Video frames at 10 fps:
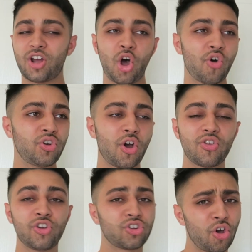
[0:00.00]
oh no,
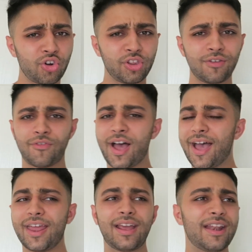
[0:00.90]
you're totally
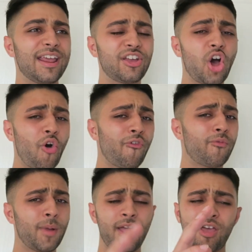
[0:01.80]
fine, and they go